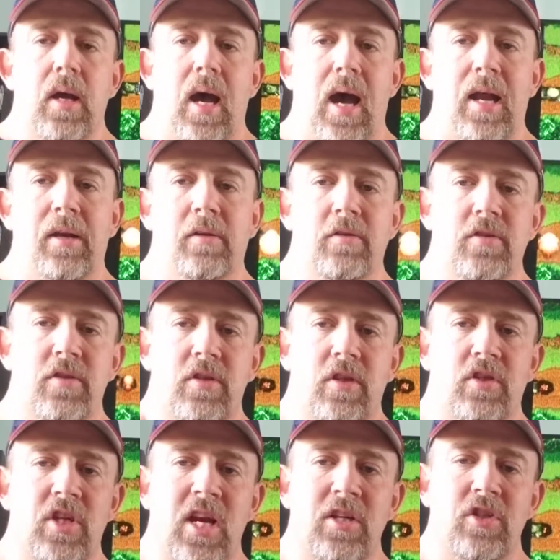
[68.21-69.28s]
I
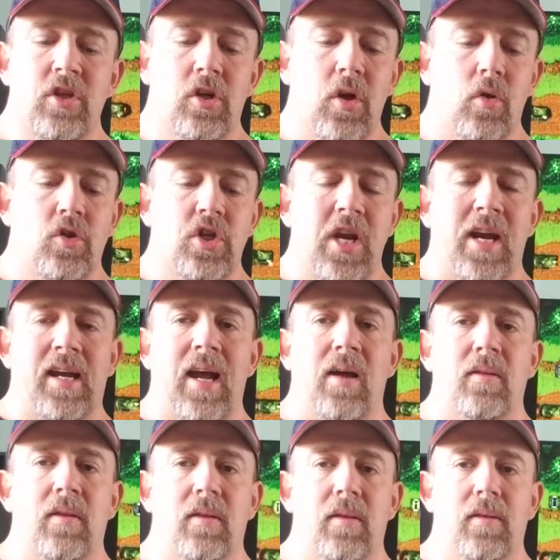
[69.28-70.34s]
suggest you go check
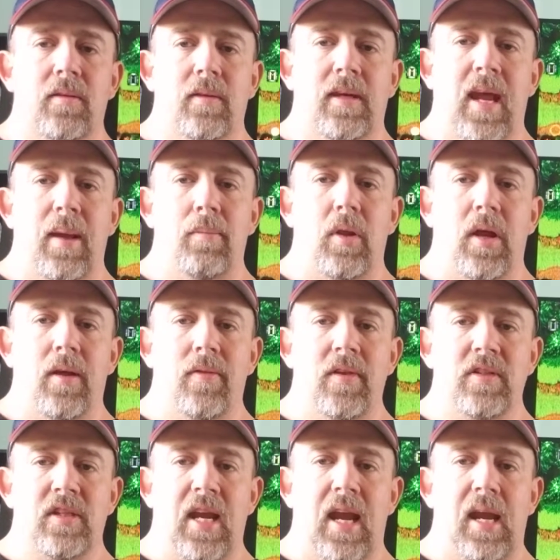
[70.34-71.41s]
out gameplay of
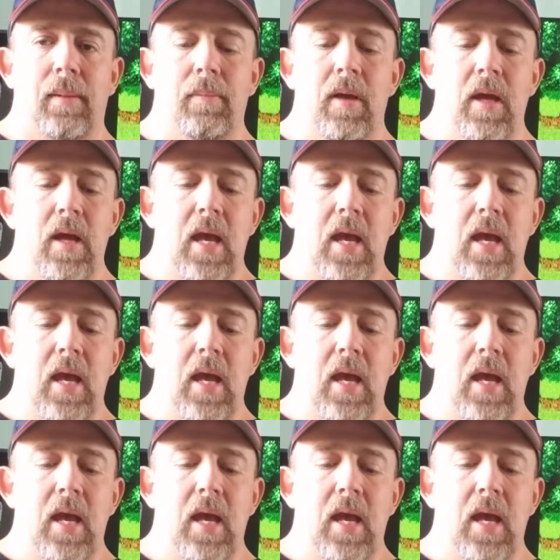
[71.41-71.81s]
this game.